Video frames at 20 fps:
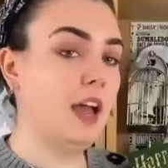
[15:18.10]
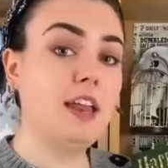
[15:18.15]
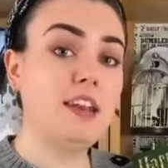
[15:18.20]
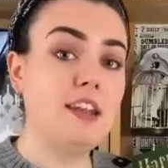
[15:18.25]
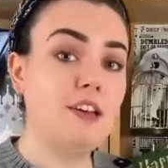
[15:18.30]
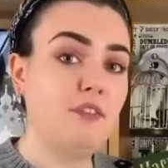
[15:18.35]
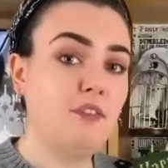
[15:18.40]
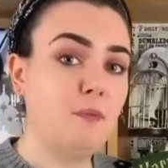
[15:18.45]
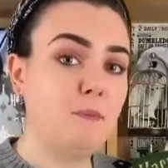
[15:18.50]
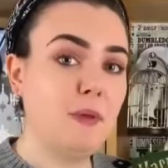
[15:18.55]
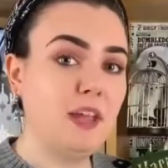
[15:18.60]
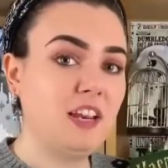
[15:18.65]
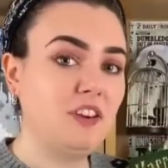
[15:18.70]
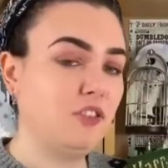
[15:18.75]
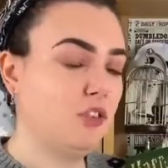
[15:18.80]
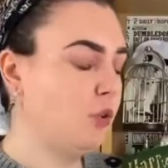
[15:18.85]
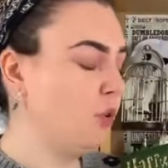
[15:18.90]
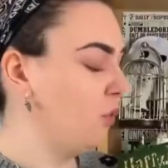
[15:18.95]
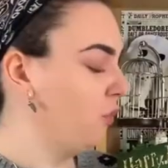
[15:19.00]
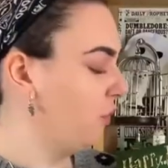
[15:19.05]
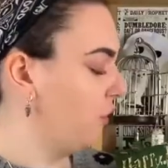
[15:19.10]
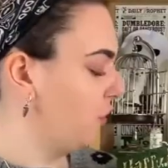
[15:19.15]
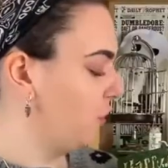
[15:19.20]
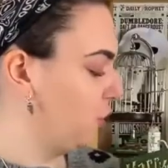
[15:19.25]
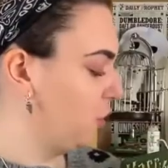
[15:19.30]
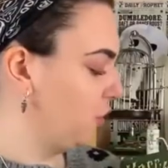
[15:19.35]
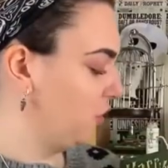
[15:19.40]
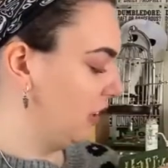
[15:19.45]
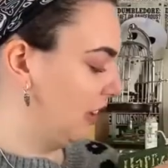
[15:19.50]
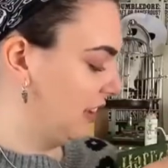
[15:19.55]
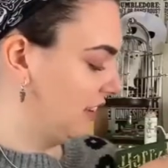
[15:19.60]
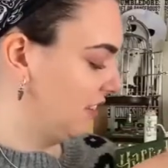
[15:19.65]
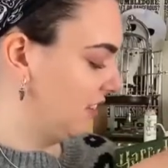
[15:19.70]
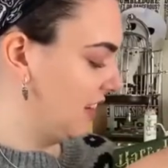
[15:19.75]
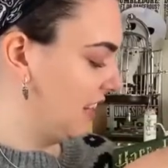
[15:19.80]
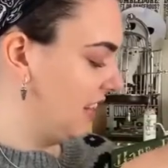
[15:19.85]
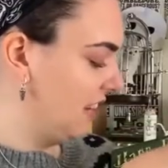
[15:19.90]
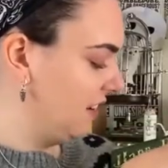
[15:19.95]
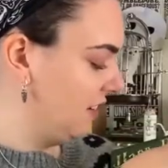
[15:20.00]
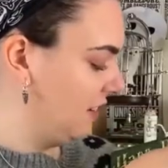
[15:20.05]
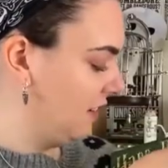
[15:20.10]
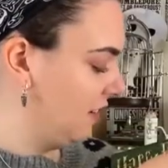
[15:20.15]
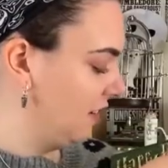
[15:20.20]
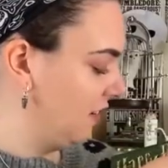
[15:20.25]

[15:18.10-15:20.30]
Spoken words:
Another big door for door 16.